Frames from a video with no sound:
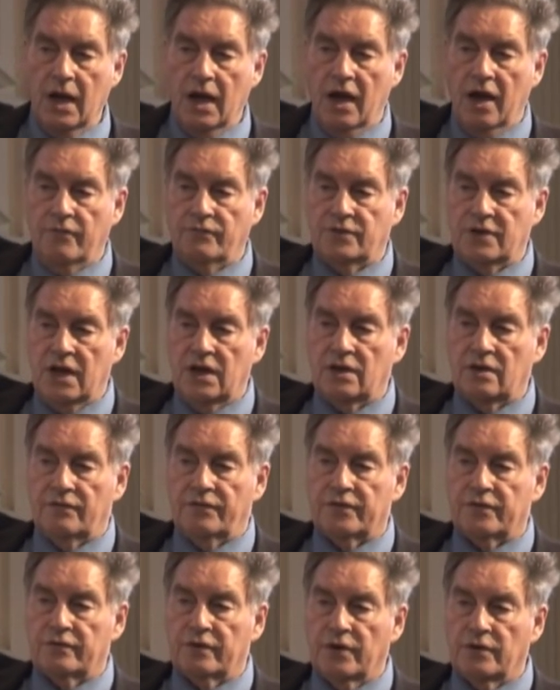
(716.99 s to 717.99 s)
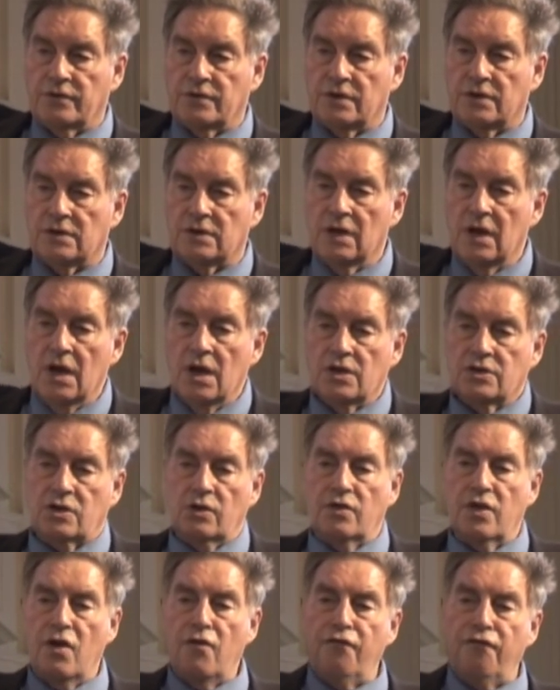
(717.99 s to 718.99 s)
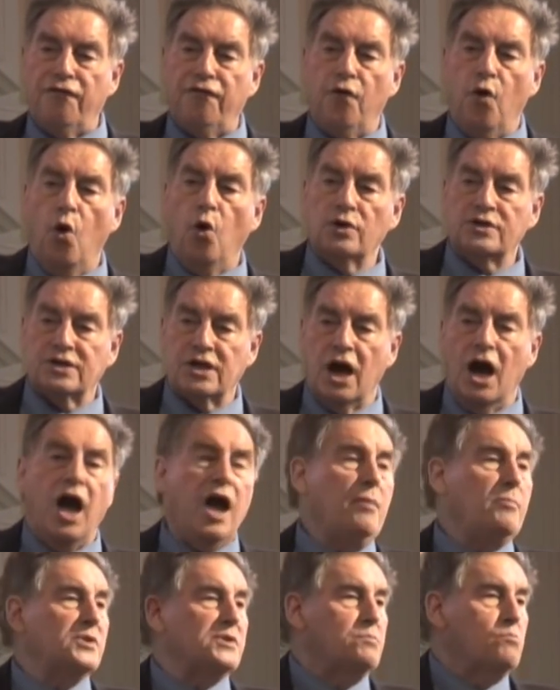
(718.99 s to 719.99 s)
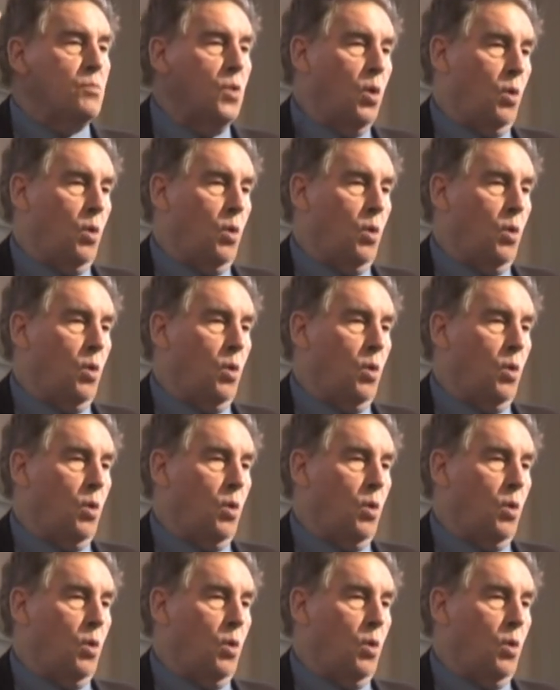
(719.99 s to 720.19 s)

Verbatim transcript: have dental fluorosis. So they're four times